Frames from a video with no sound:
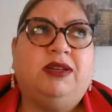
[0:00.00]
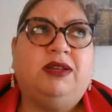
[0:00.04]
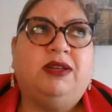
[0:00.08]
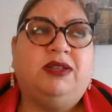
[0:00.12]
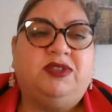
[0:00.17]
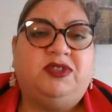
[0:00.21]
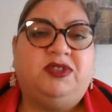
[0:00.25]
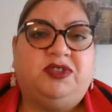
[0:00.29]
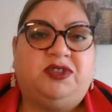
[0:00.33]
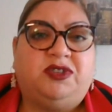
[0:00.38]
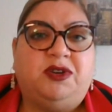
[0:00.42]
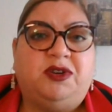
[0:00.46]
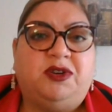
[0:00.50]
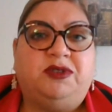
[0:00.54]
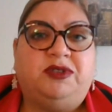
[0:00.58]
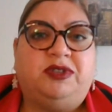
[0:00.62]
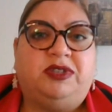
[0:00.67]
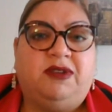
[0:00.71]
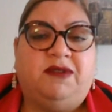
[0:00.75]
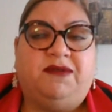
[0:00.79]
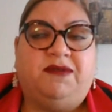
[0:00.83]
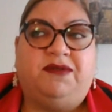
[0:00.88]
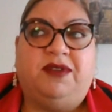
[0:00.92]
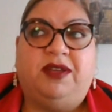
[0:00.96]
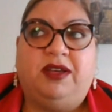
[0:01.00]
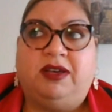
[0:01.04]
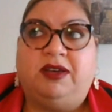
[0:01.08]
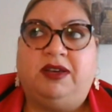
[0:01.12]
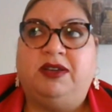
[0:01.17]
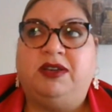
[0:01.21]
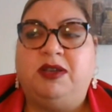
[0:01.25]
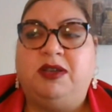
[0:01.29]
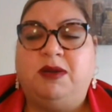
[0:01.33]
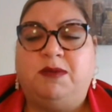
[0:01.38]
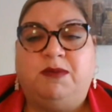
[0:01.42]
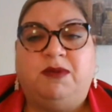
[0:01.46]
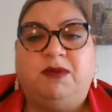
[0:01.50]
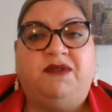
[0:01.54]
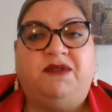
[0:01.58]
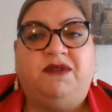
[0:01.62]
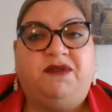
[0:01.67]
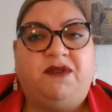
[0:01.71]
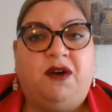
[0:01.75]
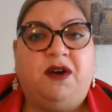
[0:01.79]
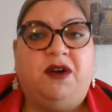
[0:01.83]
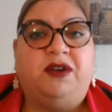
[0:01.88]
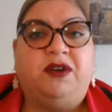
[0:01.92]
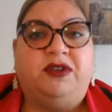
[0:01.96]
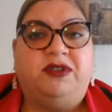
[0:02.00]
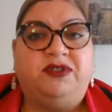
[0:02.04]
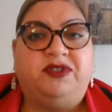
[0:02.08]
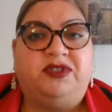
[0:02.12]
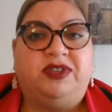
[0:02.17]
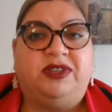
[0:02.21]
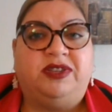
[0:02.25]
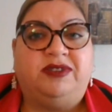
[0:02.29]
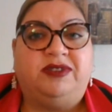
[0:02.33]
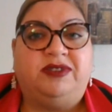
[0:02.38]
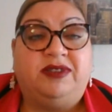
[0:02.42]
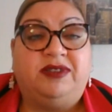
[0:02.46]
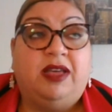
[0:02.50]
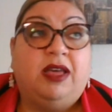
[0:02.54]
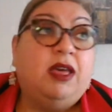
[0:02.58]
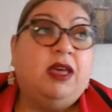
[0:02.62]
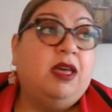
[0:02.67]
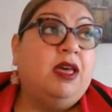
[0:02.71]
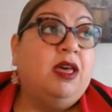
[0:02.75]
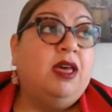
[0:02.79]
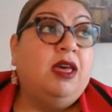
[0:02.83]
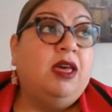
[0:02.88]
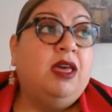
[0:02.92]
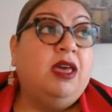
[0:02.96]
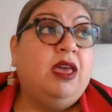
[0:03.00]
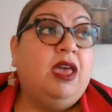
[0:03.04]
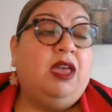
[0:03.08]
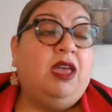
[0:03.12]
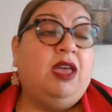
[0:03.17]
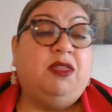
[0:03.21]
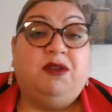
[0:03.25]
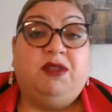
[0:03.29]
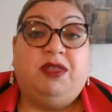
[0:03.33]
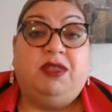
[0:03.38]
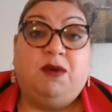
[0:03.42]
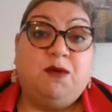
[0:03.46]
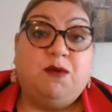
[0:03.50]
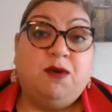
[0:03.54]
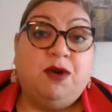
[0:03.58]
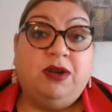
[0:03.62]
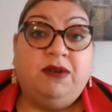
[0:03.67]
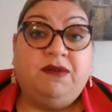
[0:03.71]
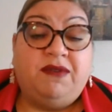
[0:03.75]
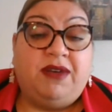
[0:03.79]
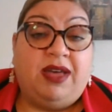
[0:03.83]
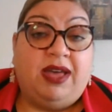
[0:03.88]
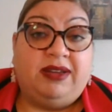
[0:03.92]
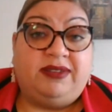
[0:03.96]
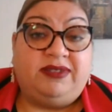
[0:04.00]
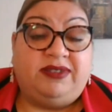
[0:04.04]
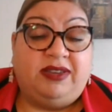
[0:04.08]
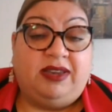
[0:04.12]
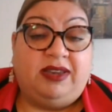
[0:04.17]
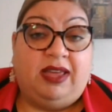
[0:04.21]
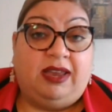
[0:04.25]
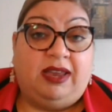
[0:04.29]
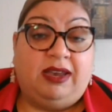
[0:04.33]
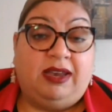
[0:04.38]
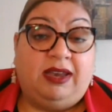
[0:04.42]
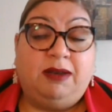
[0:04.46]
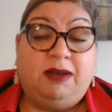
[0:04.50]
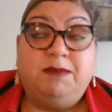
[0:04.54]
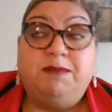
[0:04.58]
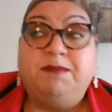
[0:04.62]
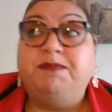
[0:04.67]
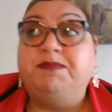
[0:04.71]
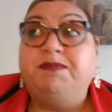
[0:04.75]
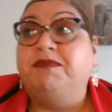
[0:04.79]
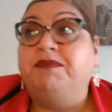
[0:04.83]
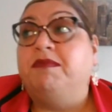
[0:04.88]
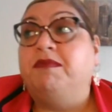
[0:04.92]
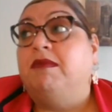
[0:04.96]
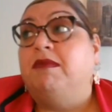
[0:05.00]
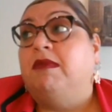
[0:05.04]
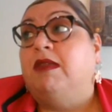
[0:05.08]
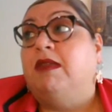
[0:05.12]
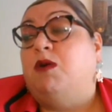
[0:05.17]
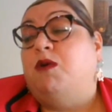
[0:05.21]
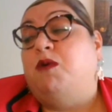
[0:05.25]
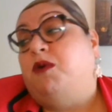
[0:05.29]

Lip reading: because one of the concerns of a good number of foreigners is either they weren't vaccinated